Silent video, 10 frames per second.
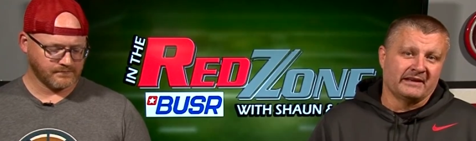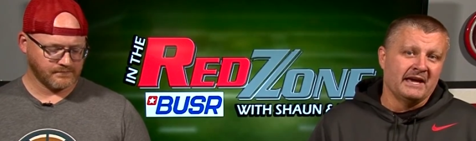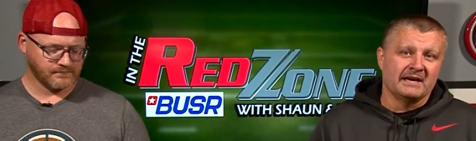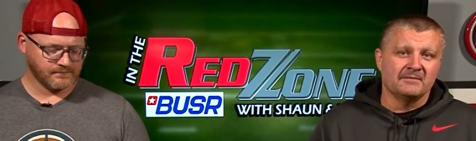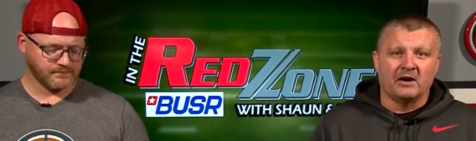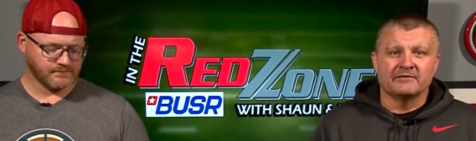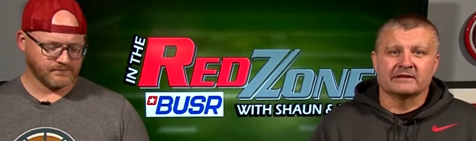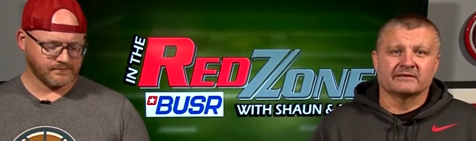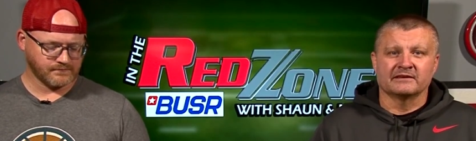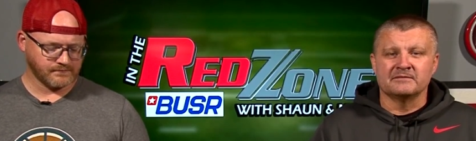Speaker 1: the game,
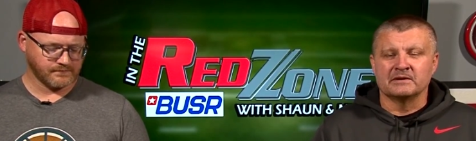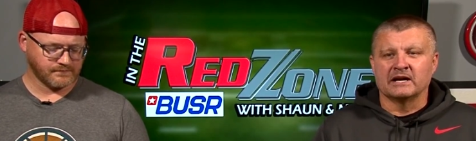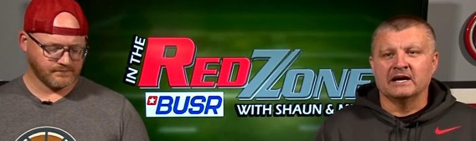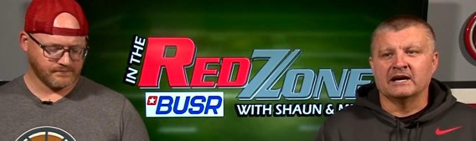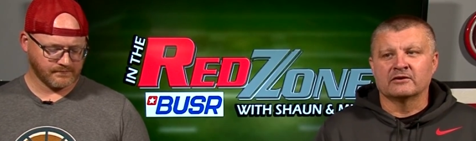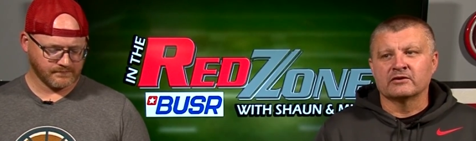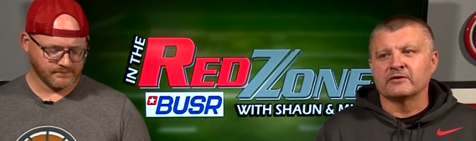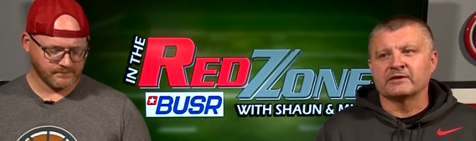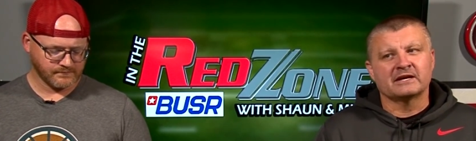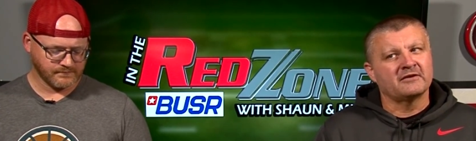obviously, but I, I don't know
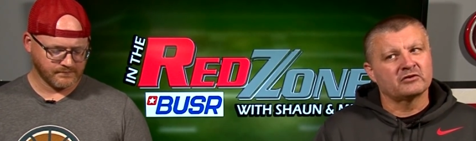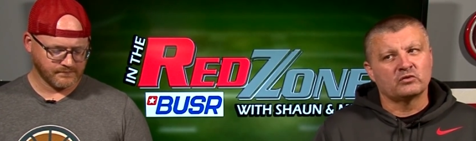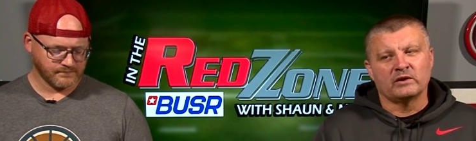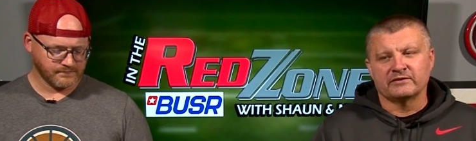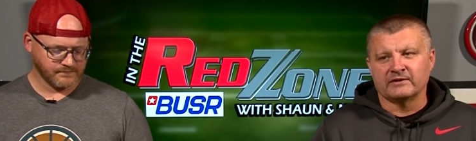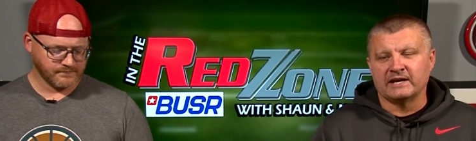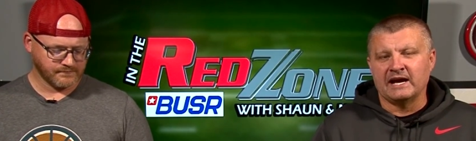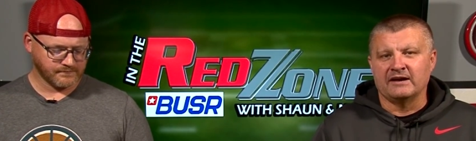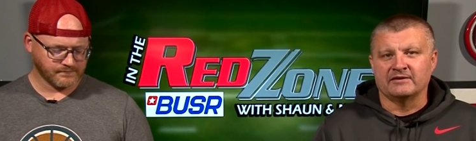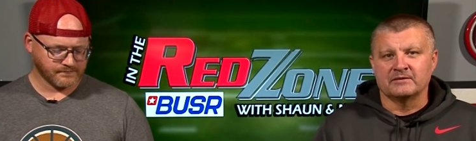if they cover 23 and a
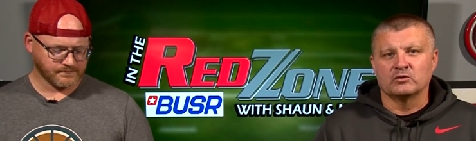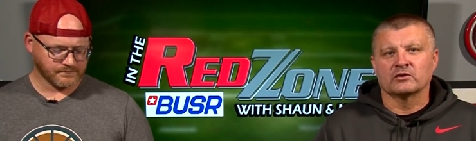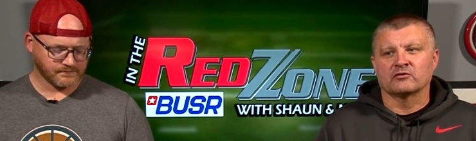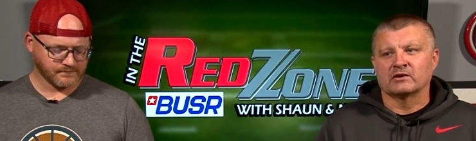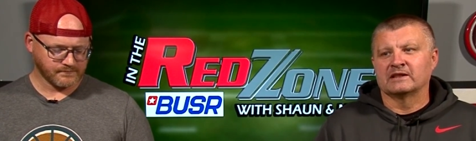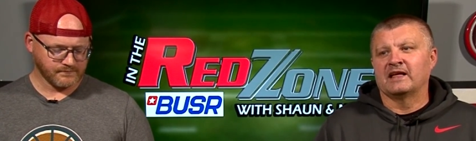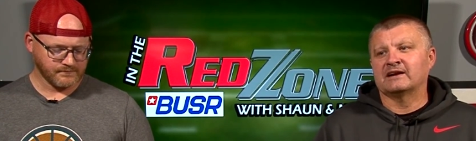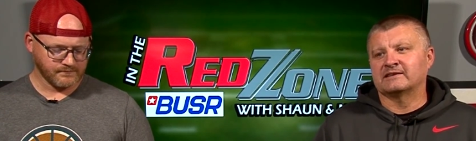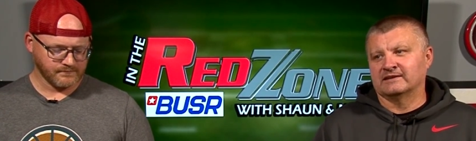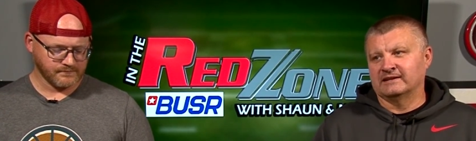half. I'm going to
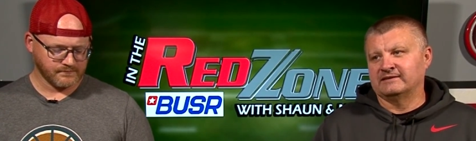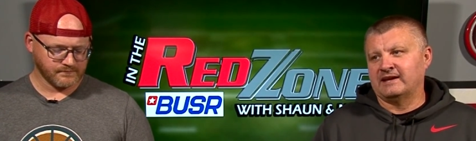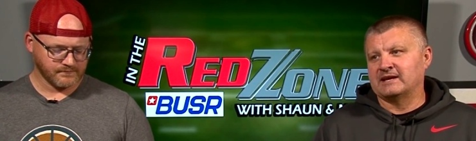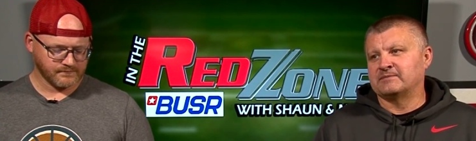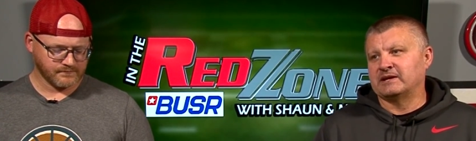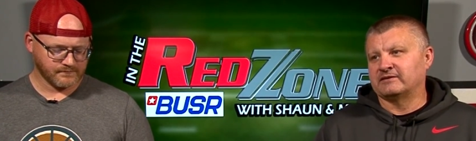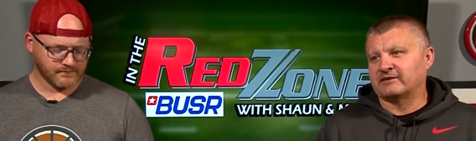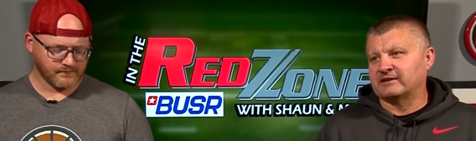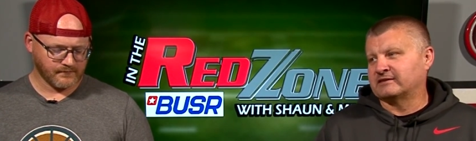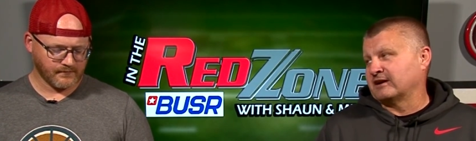reluctantly take Penn
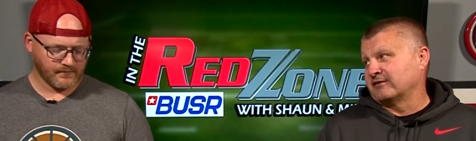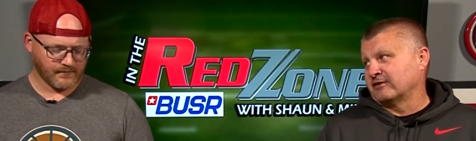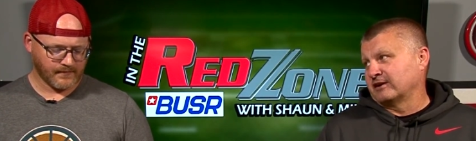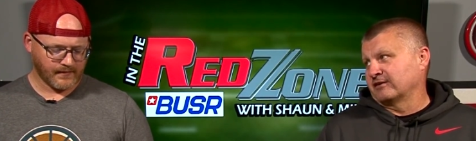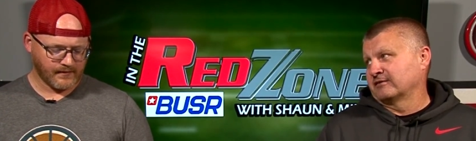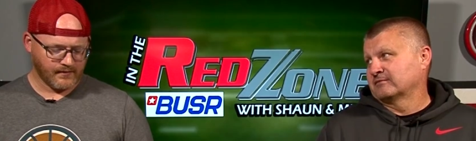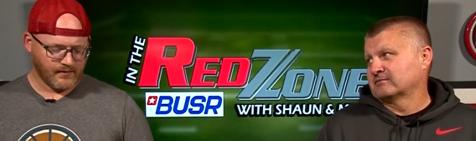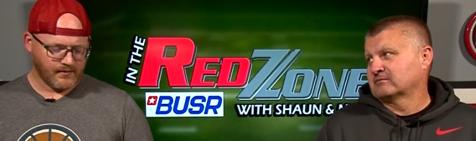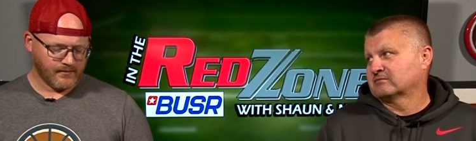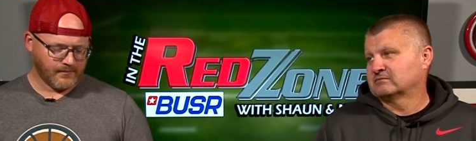State to cover here.
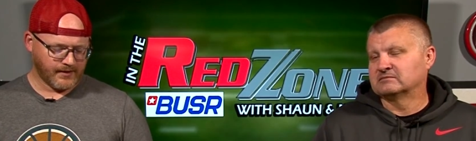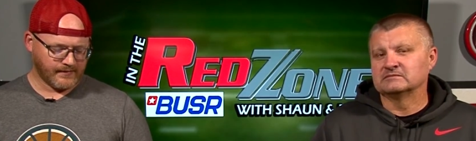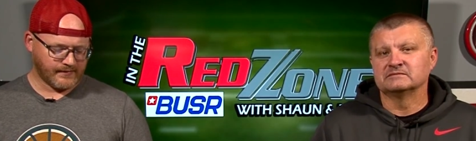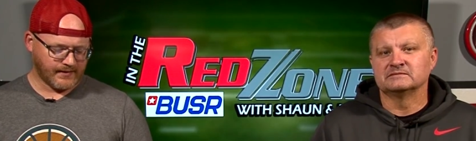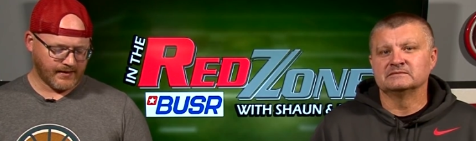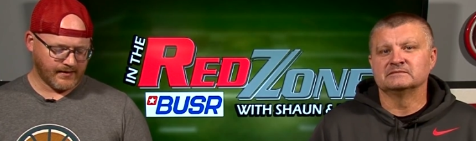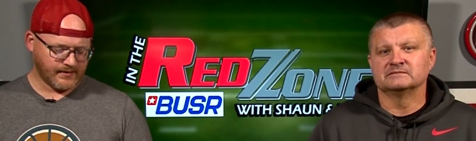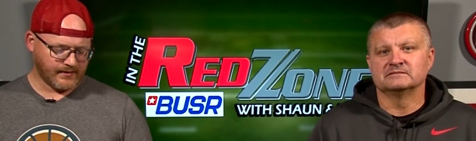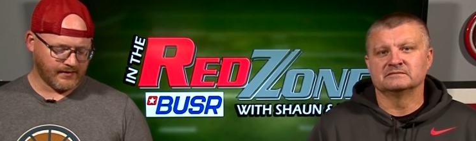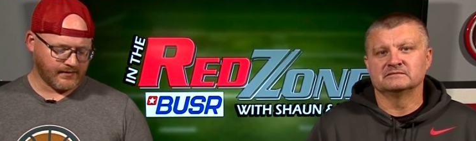
Speaker 2: Penn
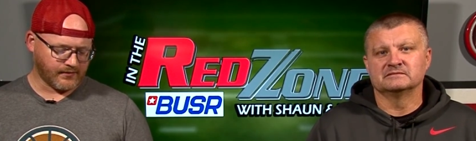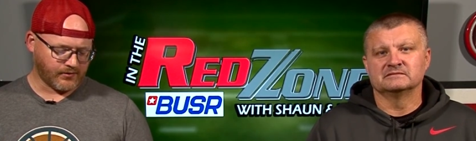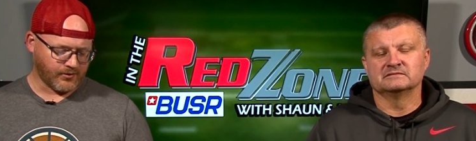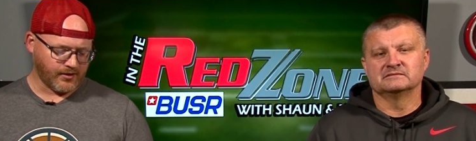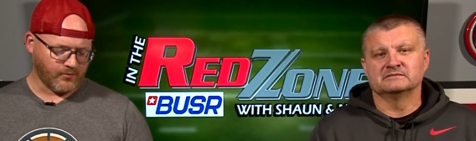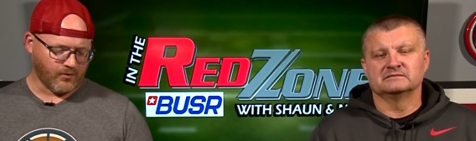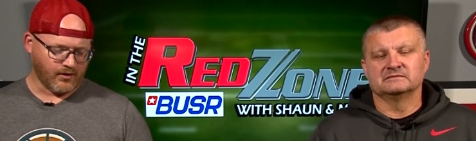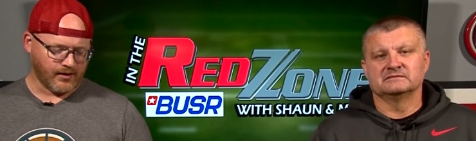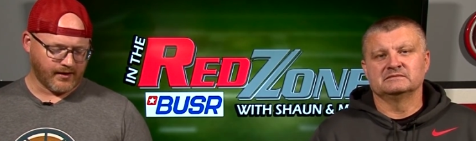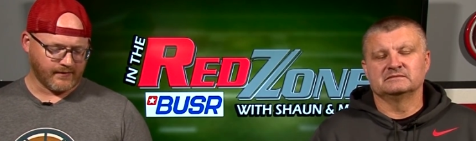State is three and
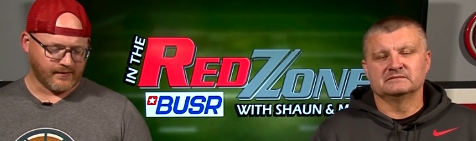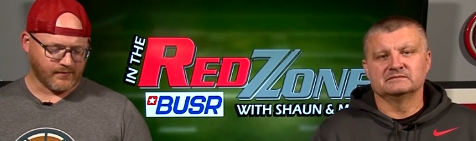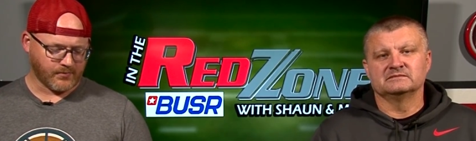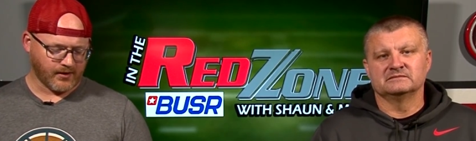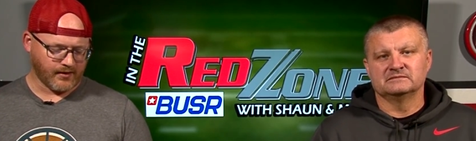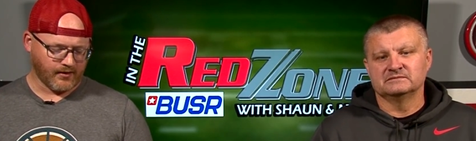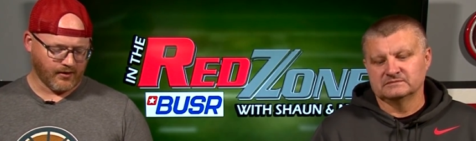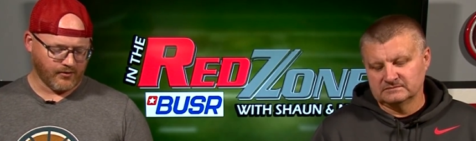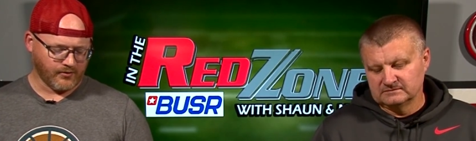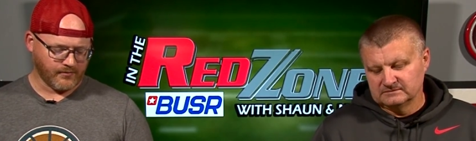one against the spread at
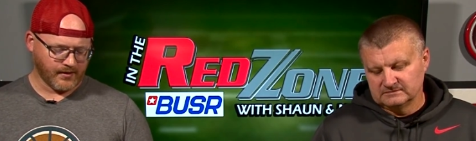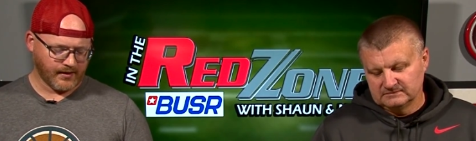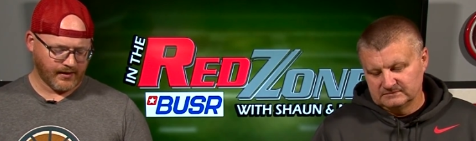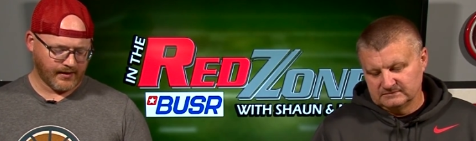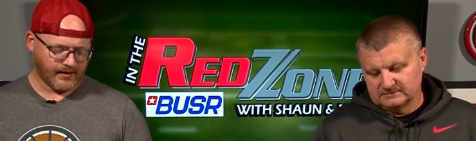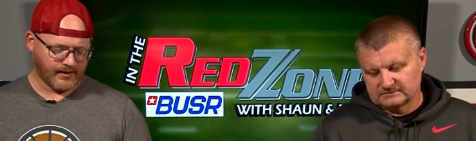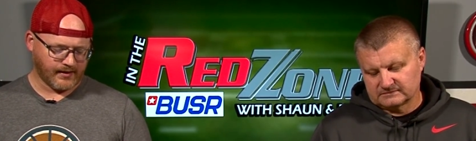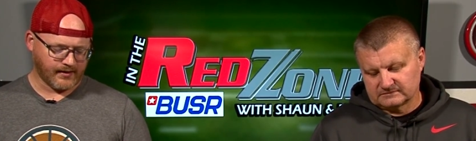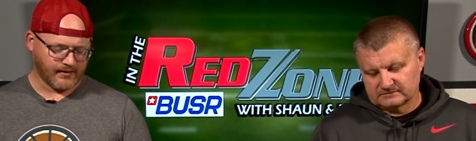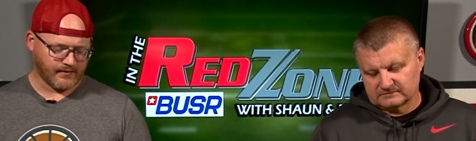home,
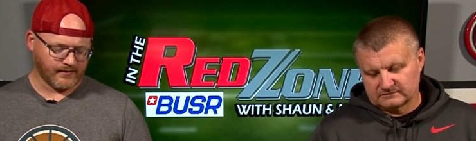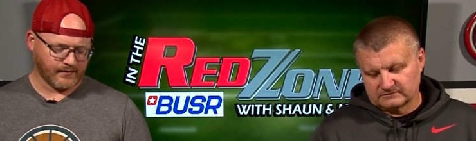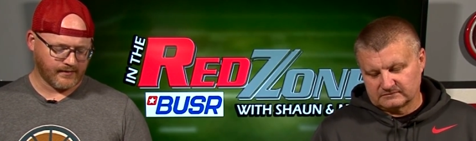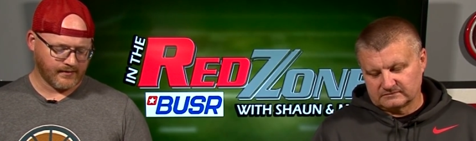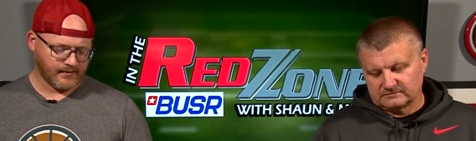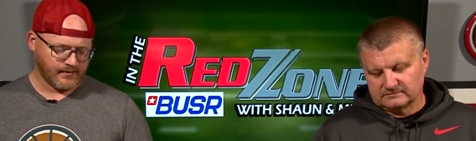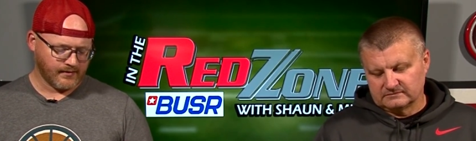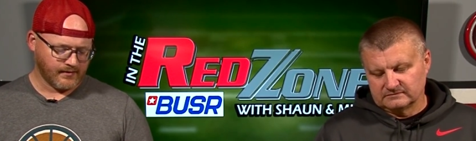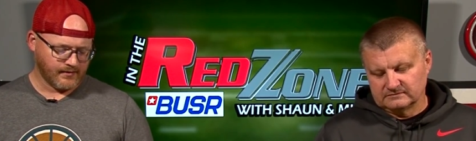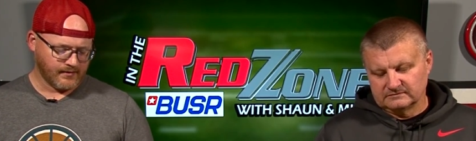and
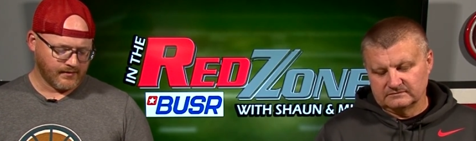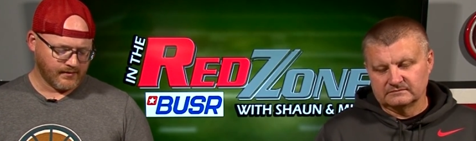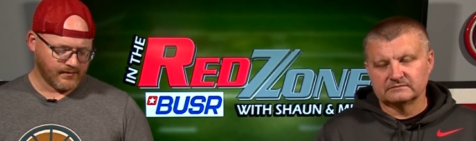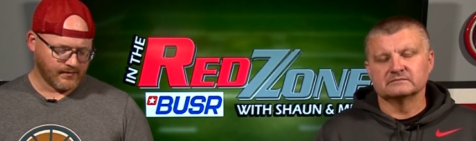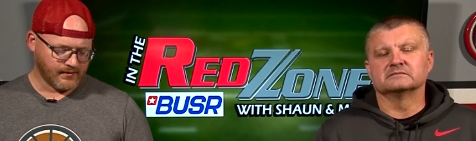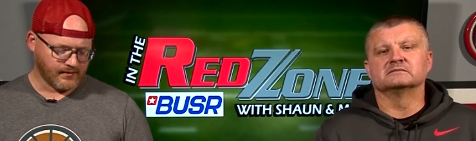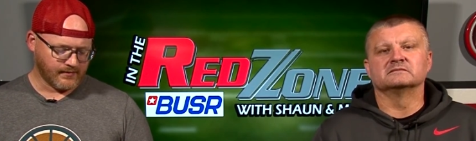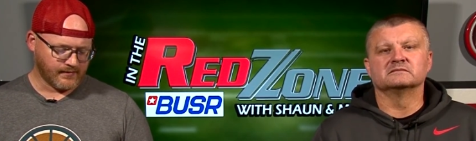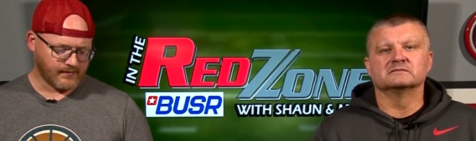let's